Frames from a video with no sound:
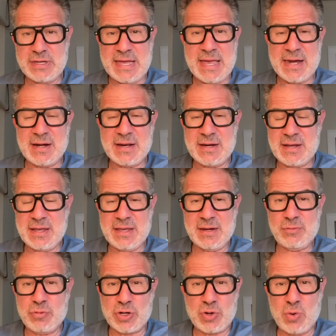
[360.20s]
candidate
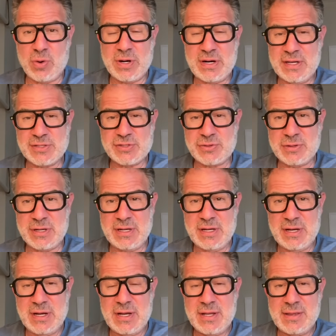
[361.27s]
in recorded
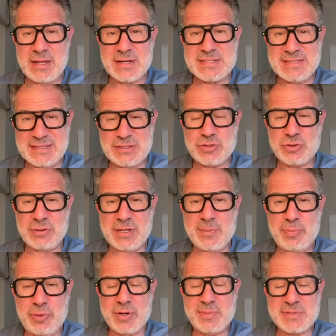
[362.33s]
history that has literally
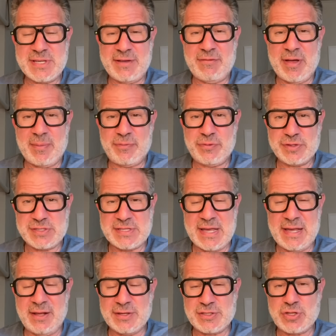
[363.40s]
himself up for
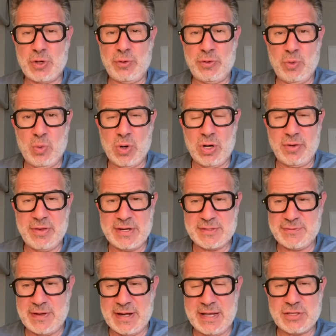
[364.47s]
sale, has told the world that
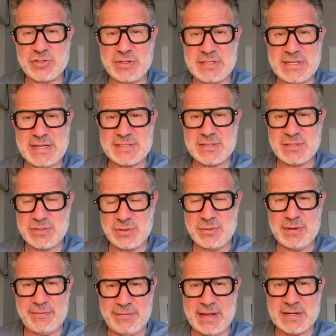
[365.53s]
he's financially
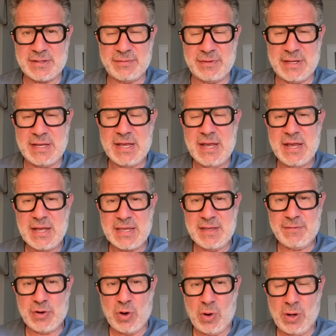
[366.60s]
destitute effectively,
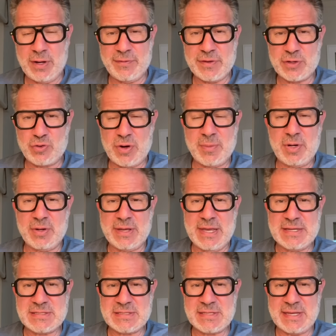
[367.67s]
given all of the criminal
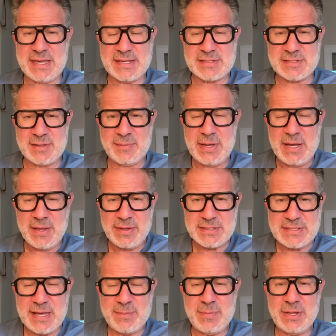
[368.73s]
cases against him, the
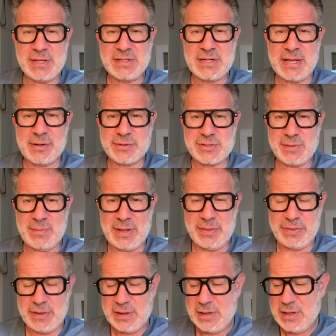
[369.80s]
$10 million a
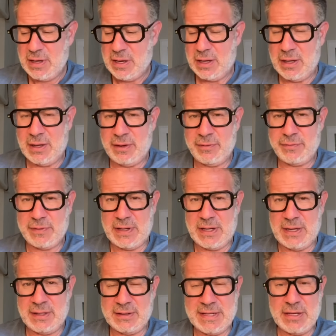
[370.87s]
month of
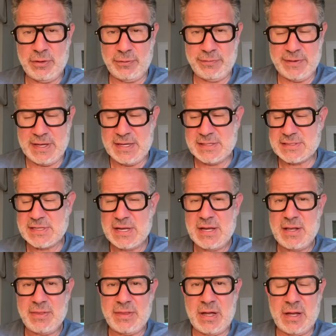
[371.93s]
legal fees,
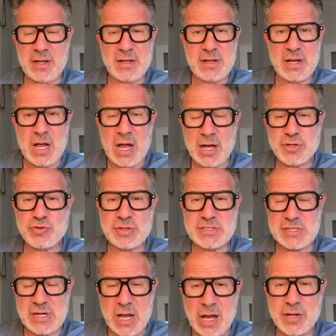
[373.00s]
the hundreds
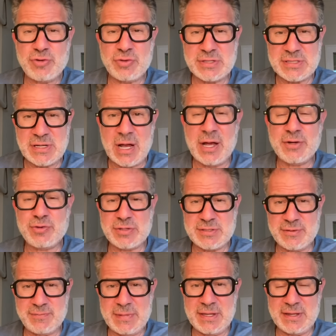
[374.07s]
and hundreds and hundreds
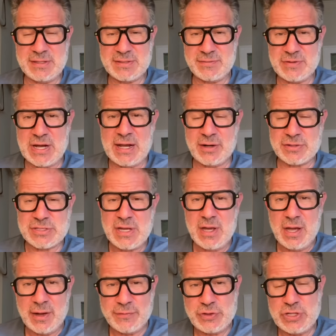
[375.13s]
of millions of dollars
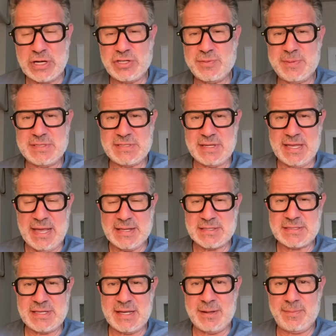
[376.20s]
of judgments
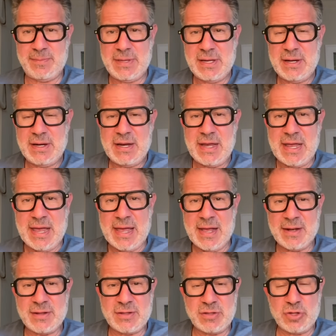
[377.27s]
against him,
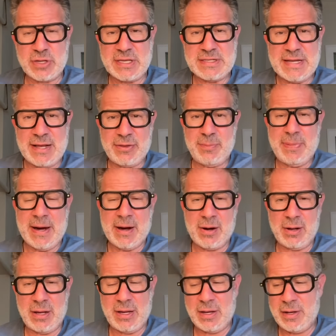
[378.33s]
and looking down the
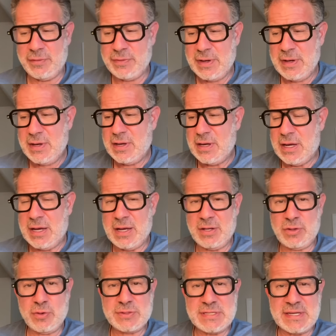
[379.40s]
barrel of
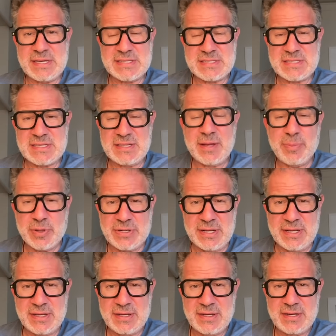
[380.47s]
losing his
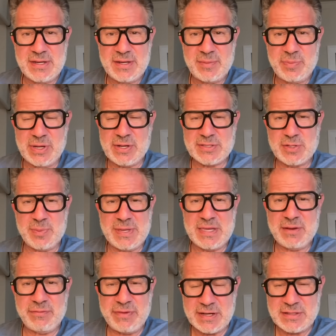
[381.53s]
liberty because he'll be
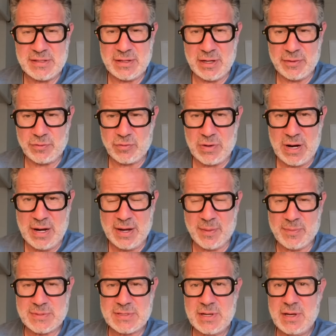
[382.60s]
convicted of
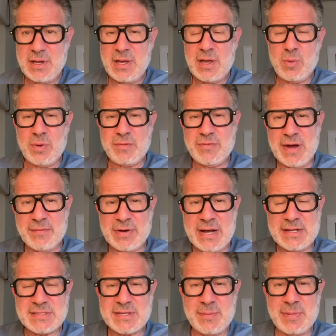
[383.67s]
crimes. We've never
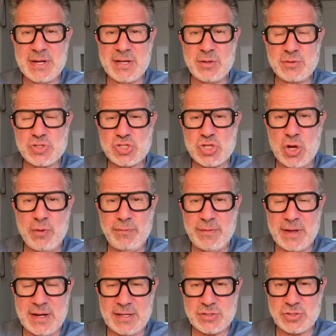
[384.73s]
had somebody who's so
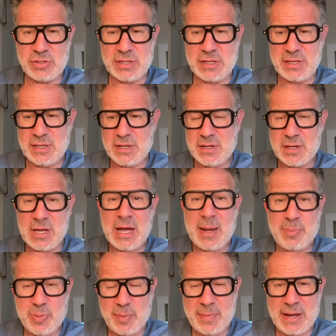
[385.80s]
financially
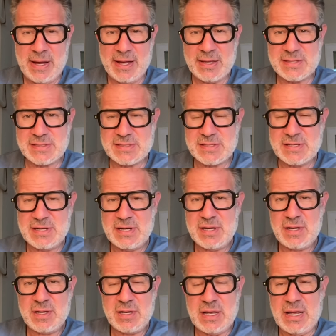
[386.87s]
compromised
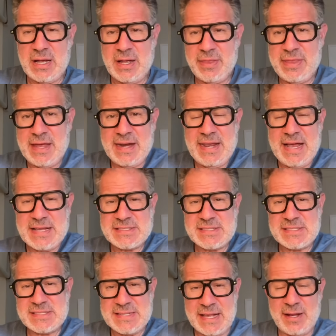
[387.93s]
that he has
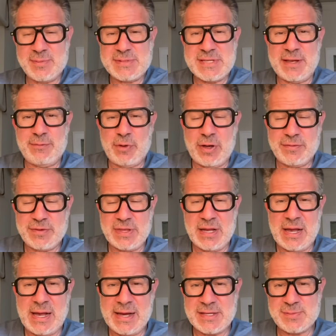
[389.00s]
to sell himself off to the
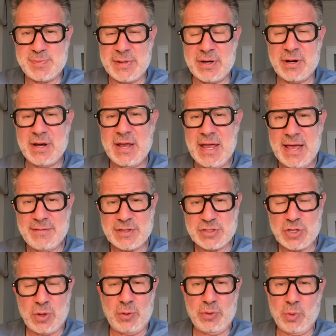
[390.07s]
highest bidder, having
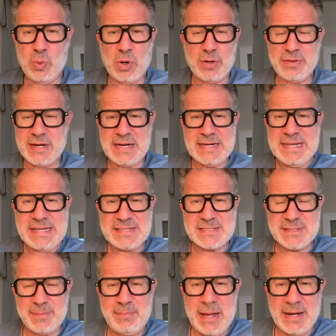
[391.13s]
told the world that he
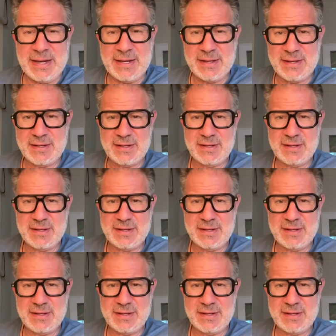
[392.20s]
needs the money,